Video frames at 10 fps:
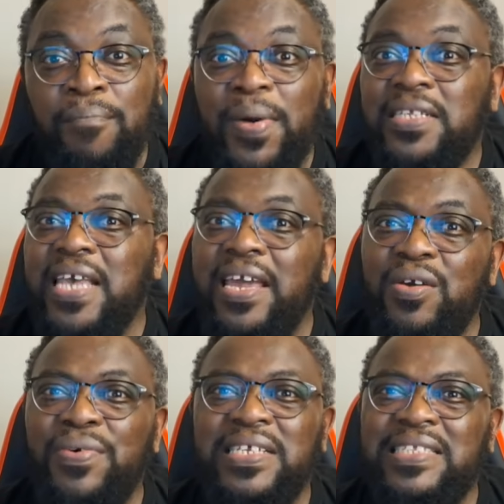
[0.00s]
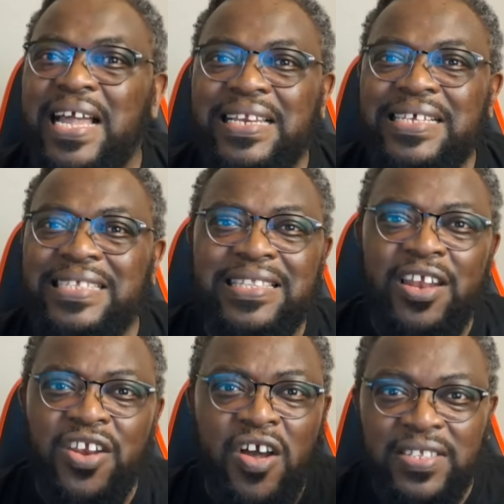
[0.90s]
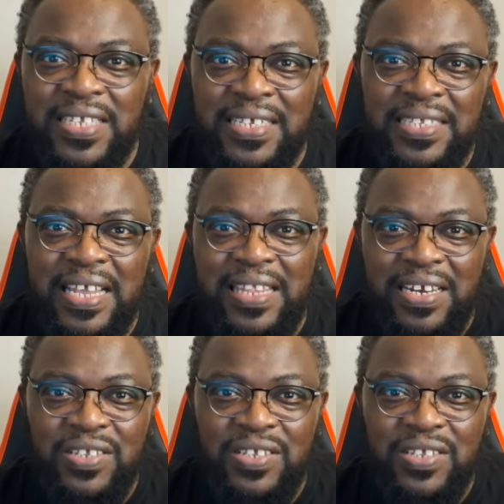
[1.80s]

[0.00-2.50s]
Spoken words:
But anyways, that is the nonsense that